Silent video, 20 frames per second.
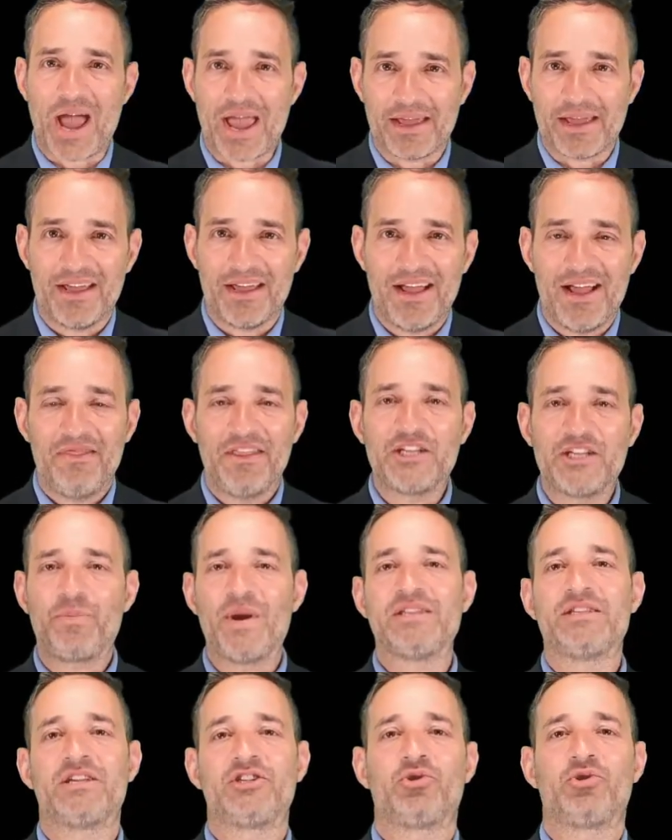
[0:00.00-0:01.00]
Okay,
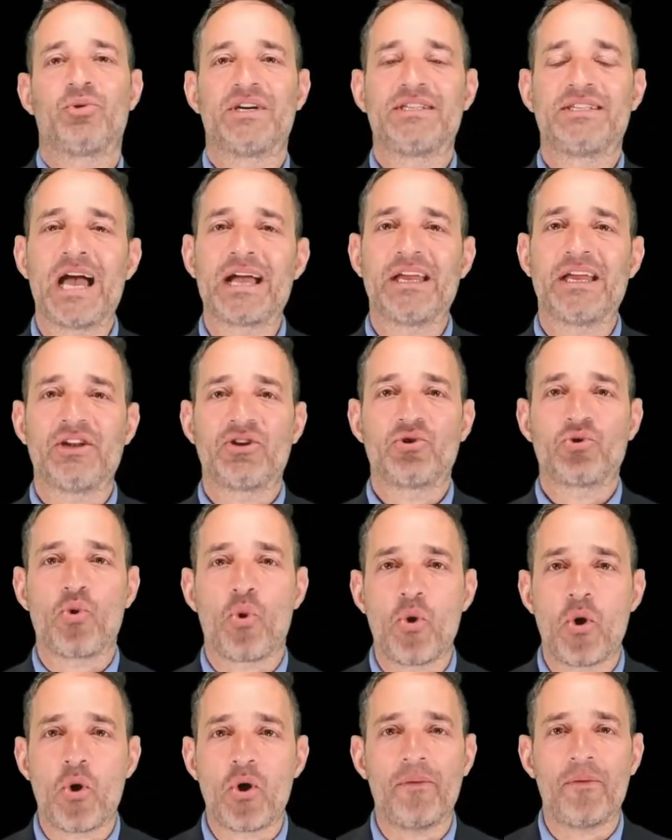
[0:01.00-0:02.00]
this brings us to our second
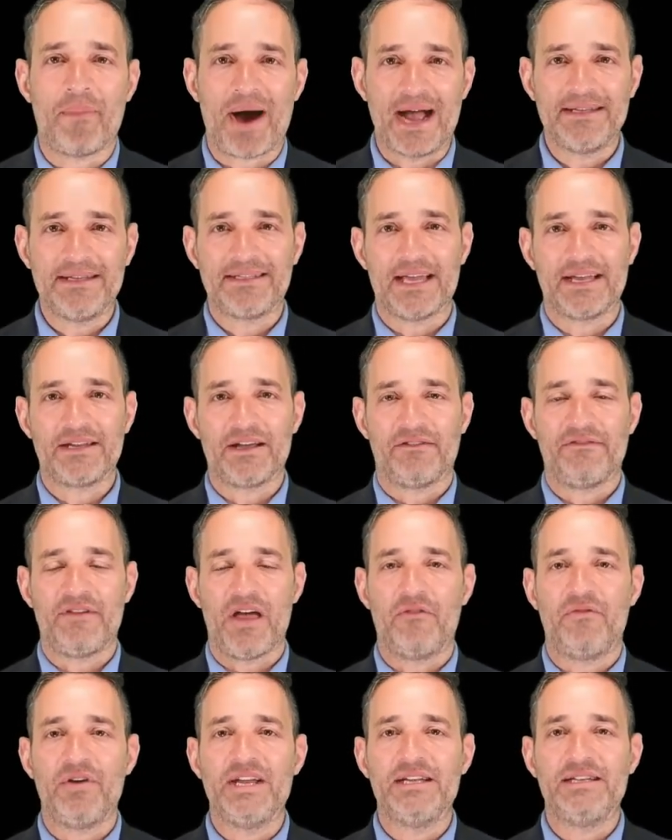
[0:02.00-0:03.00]
core mindset
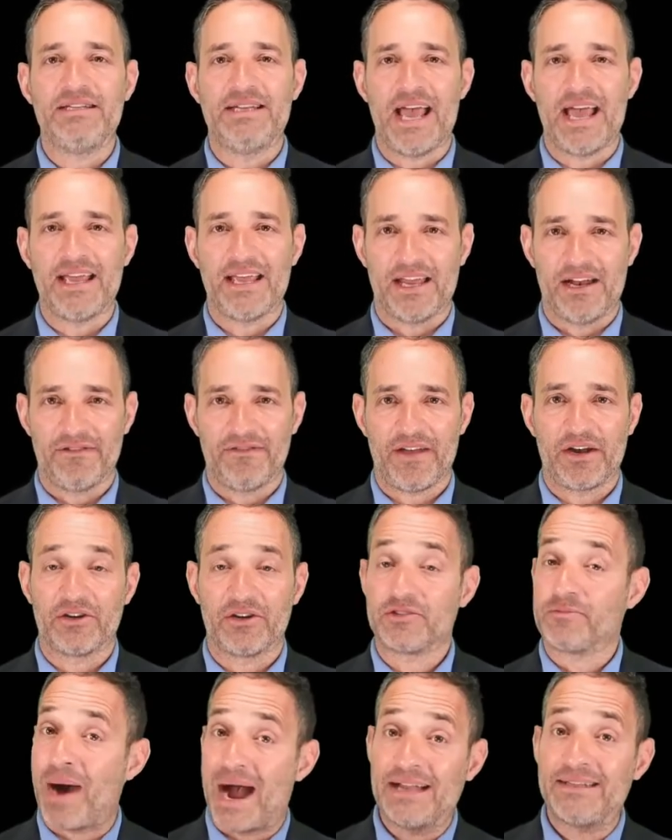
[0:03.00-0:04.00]
of everyday
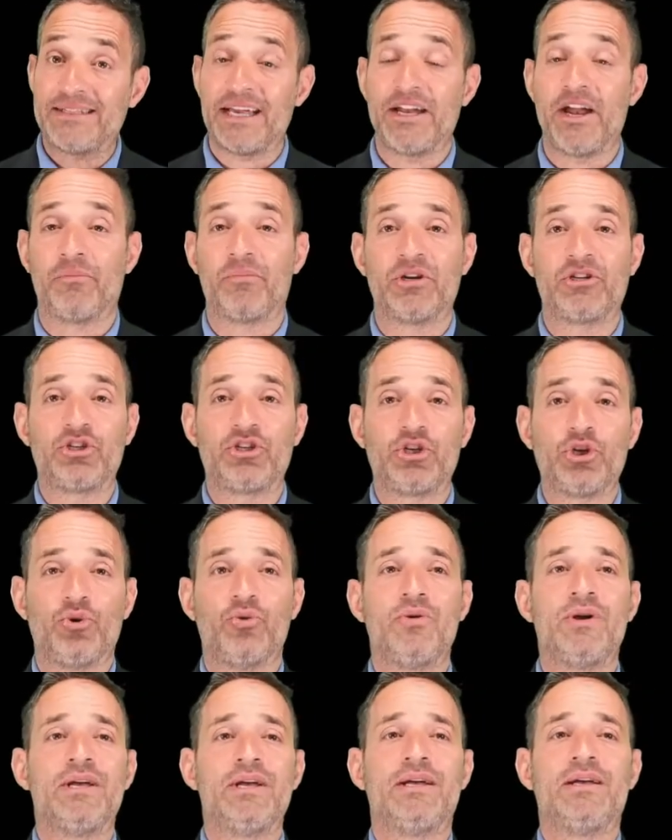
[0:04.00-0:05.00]
innovators. Mindset number
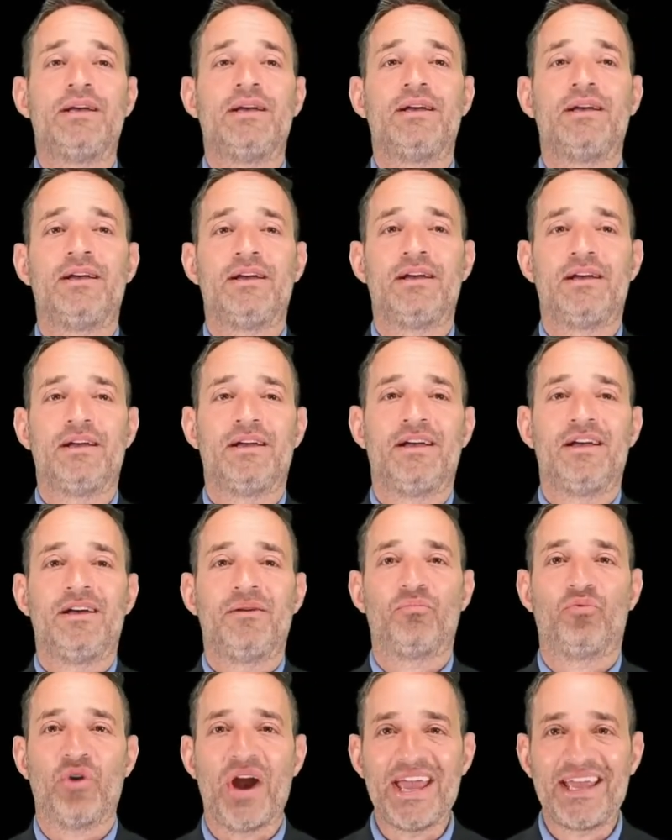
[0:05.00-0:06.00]
2,
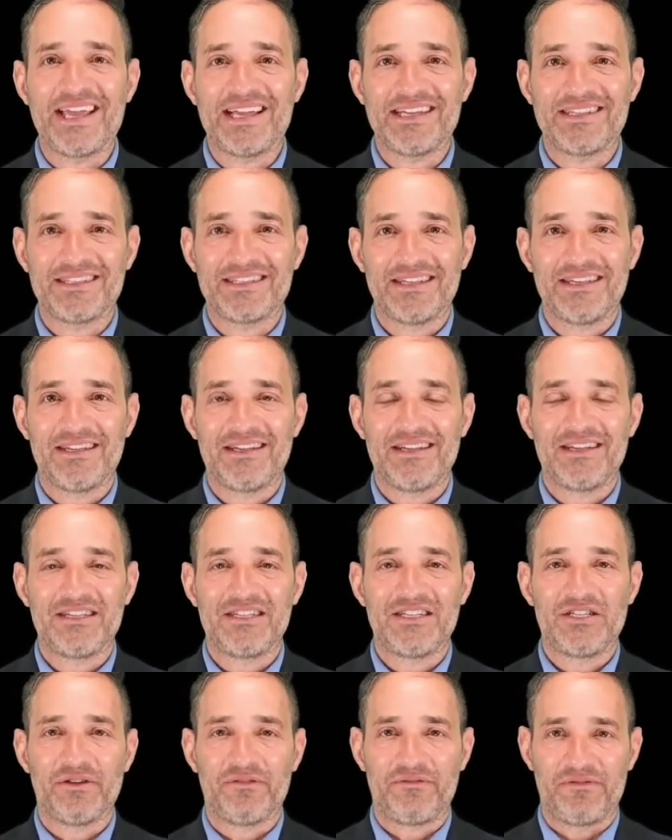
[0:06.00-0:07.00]
break it
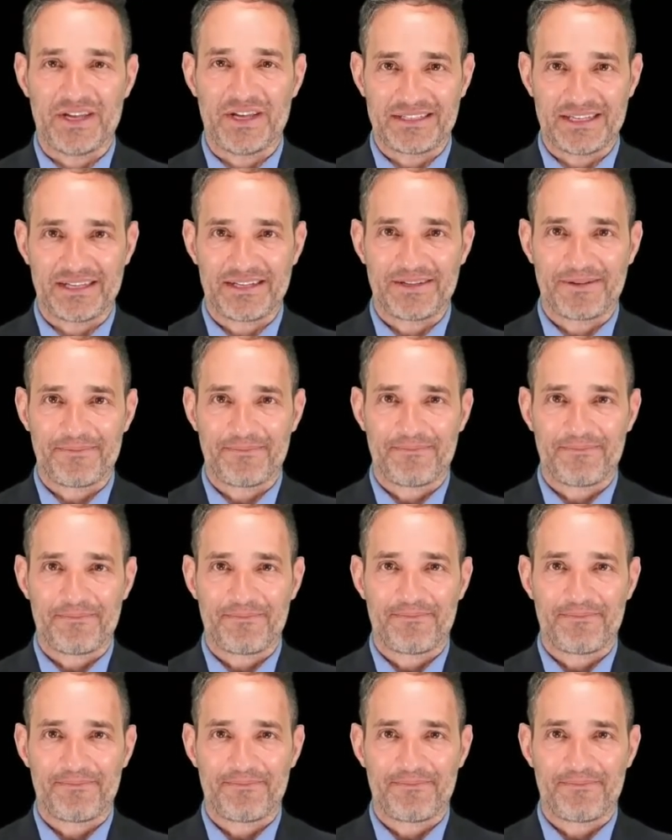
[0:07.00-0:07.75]
to fix it.